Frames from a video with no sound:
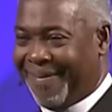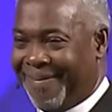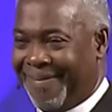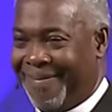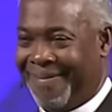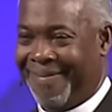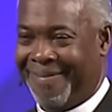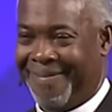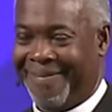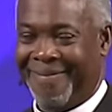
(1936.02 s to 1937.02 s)

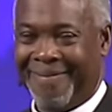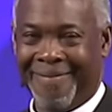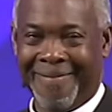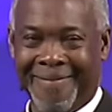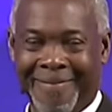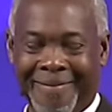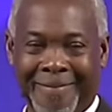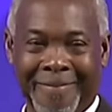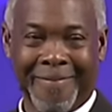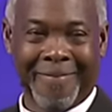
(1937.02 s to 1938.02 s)

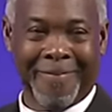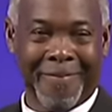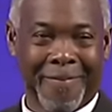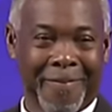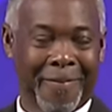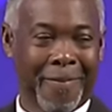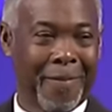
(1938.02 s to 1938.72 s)
(no one is talking)